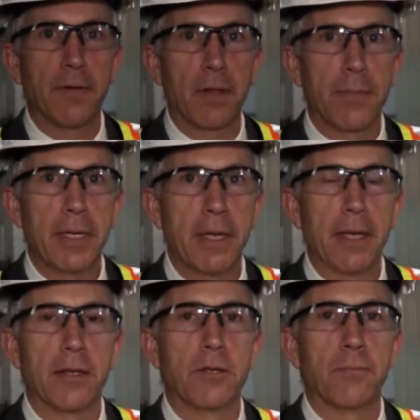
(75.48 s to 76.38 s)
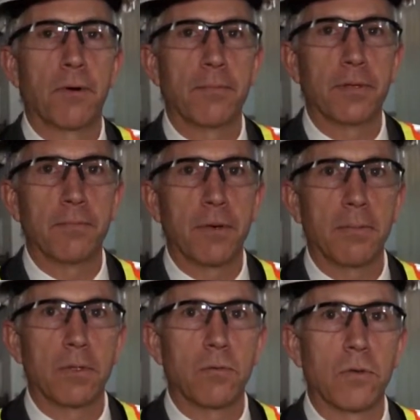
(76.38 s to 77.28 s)
Development and the Department
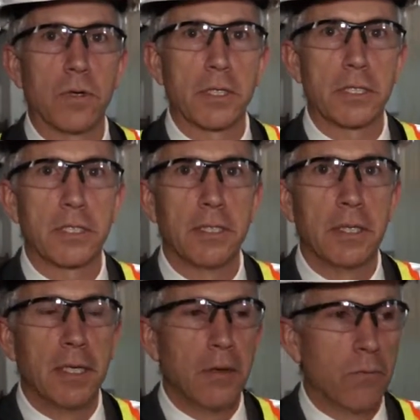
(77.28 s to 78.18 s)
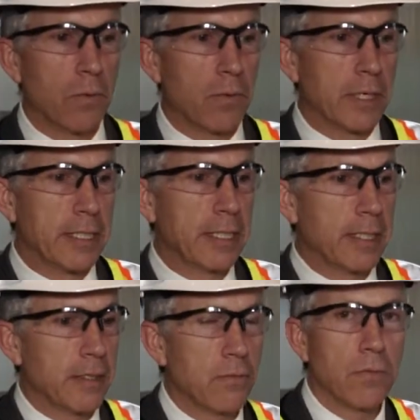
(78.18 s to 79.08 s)
of Public Works. What we're
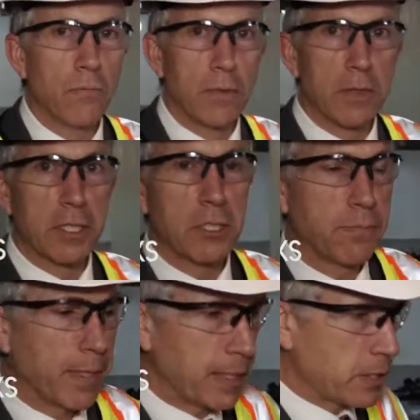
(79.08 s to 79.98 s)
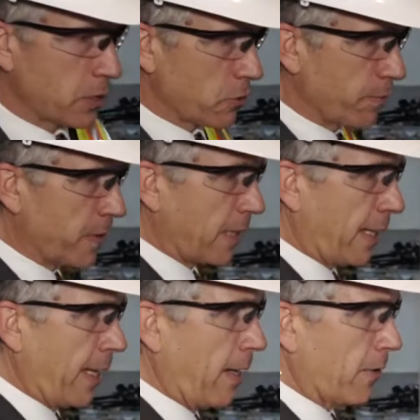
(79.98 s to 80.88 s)
intended with this space, this will be
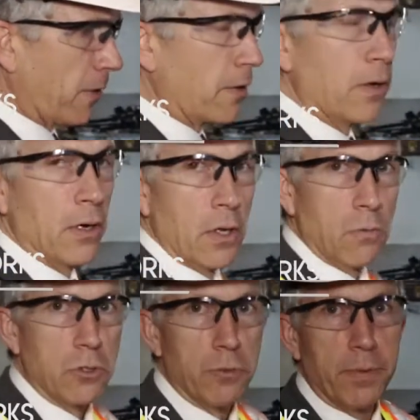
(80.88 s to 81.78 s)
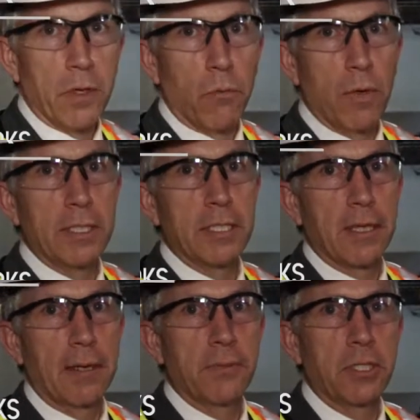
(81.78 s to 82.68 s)
the counter, which would be a
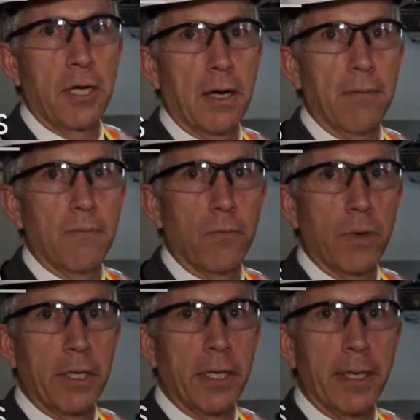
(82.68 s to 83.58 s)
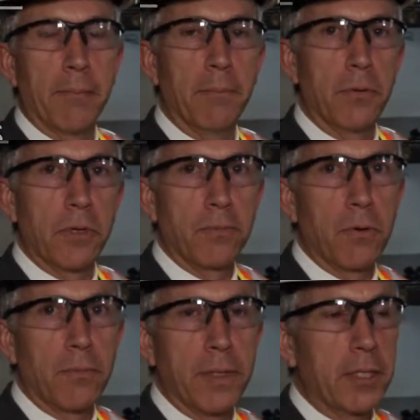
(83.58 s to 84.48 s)
one-stop shop for where you can get
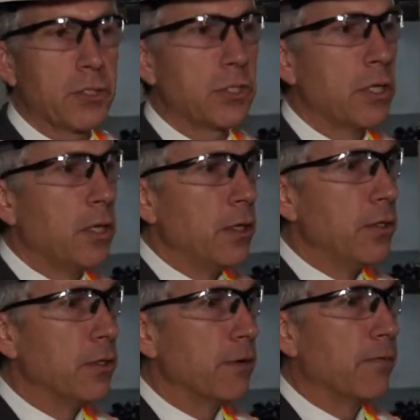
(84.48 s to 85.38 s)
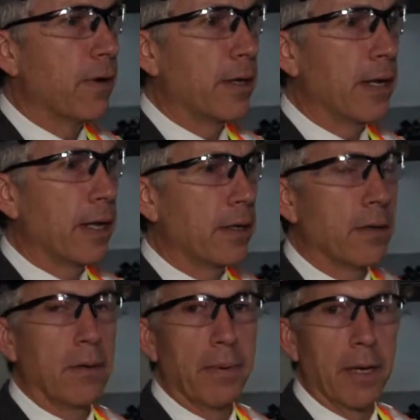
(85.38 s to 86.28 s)
building permits, you can find
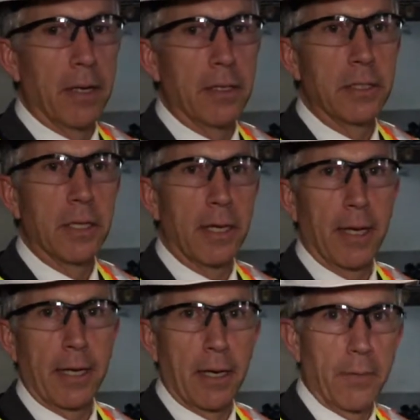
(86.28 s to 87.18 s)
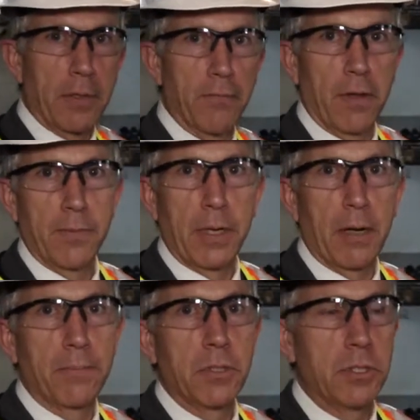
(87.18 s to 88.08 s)
out about economic
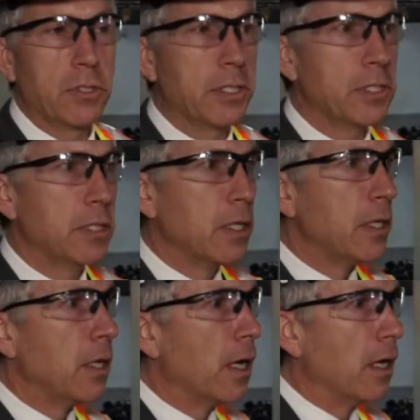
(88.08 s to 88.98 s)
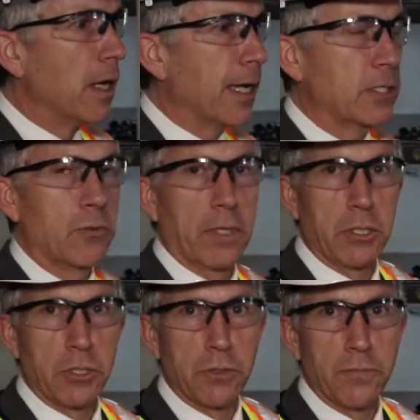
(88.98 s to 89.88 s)
development opportunities, ask
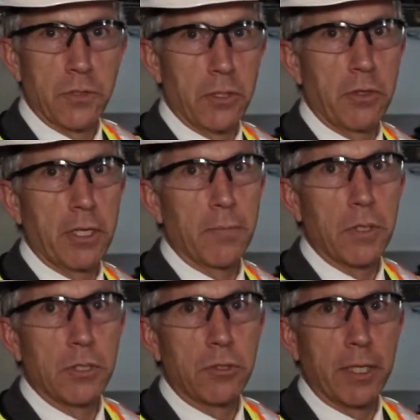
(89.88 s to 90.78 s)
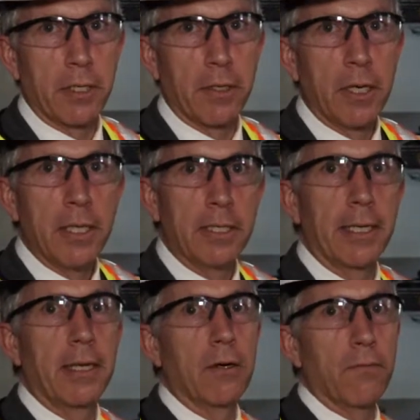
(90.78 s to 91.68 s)
questions of the zoning administrator,
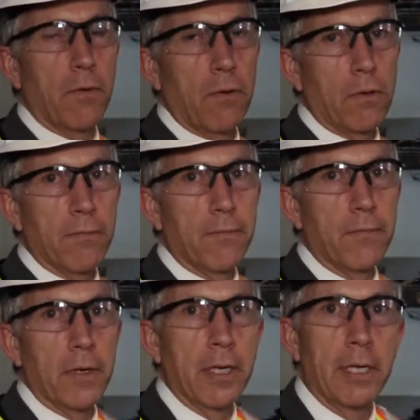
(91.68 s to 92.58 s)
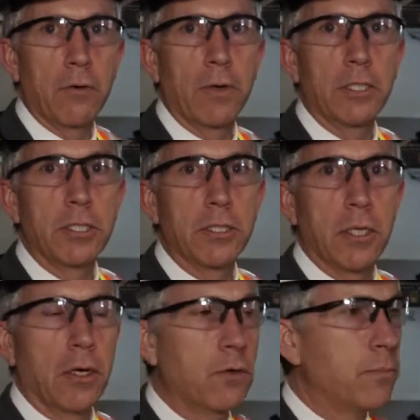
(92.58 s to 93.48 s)
take care of all of any
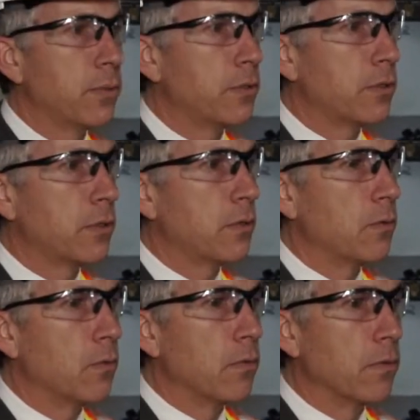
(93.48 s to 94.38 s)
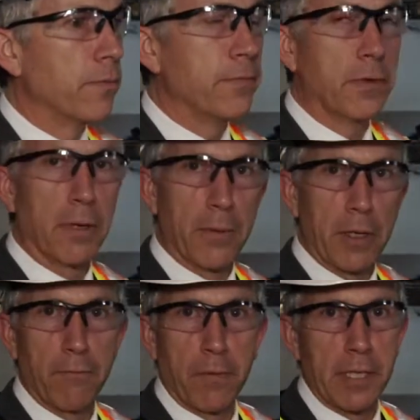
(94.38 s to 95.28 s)
questions a home builder, or if you're
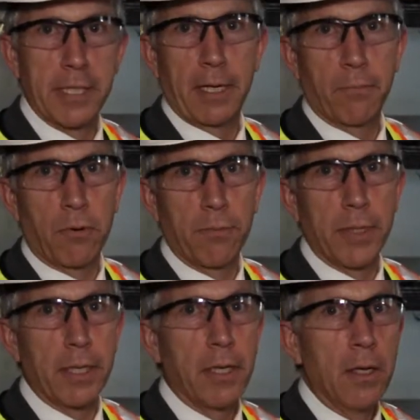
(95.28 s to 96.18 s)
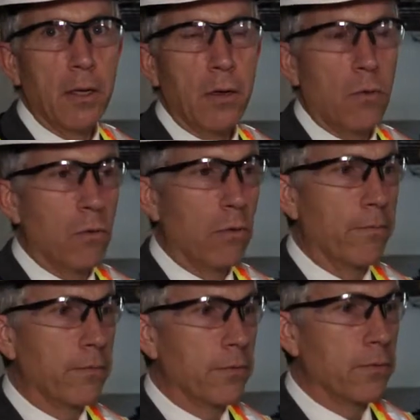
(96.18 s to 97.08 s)
coming in for a deck permit,
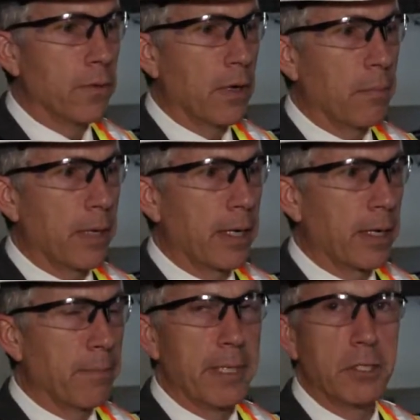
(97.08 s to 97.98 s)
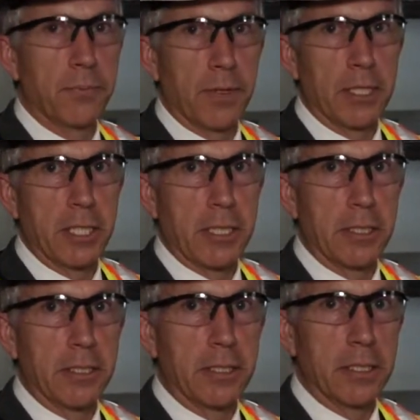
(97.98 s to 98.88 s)
or if you're planning a major
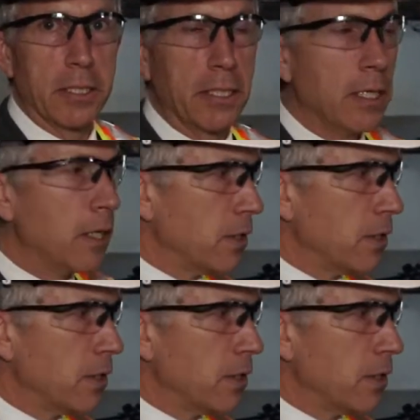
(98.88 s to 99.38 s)
project in the city,